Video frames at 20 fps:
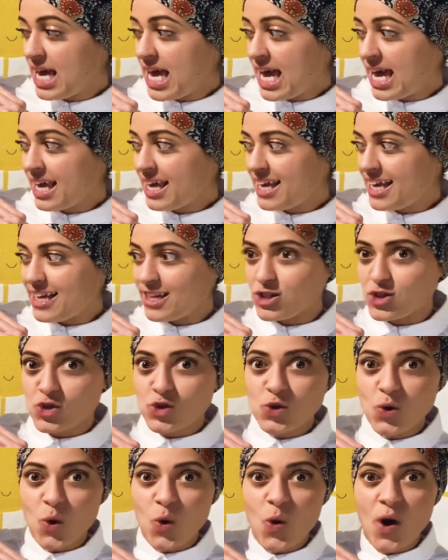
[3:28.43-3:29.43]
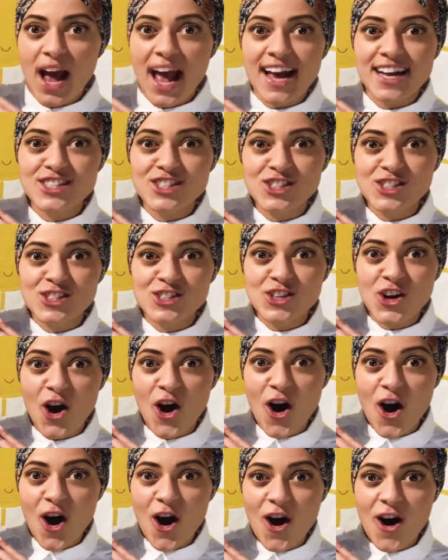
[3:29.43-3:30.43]
he saw a
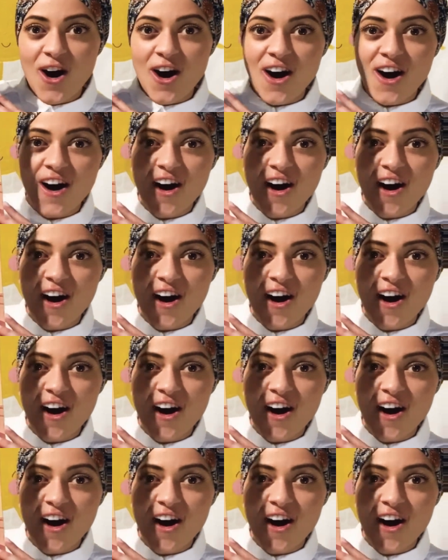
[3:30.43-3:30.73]
star.